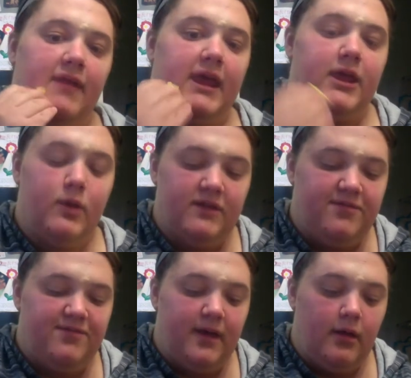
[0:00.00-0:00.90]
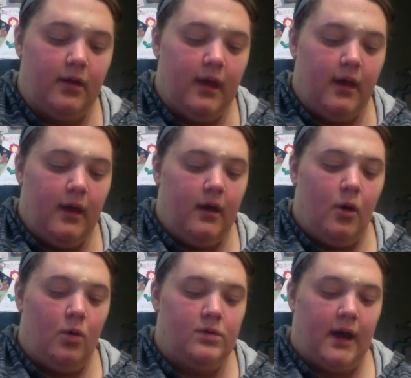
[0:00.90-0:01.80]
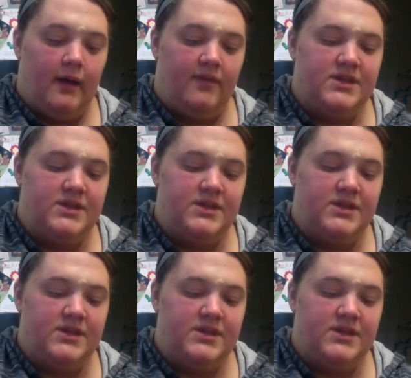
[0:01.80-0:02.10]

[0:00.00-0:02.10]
Like you can fill, hold on,